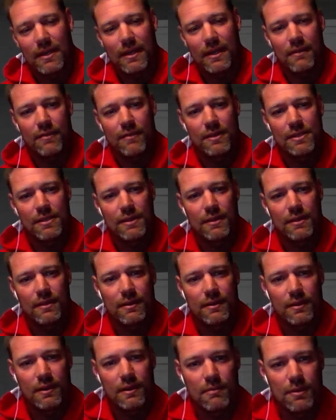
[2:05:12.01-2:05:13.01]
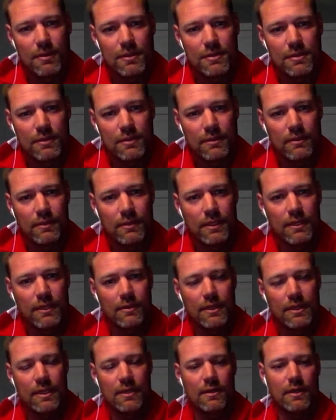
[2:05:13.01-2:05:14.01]
Like, obviously you're in commercial,
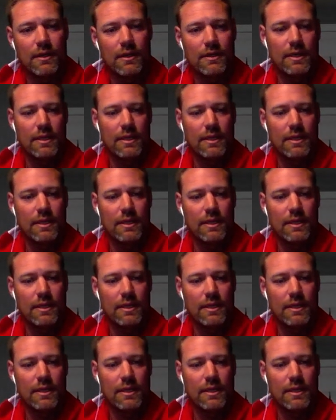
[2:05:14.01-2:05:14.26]
you're not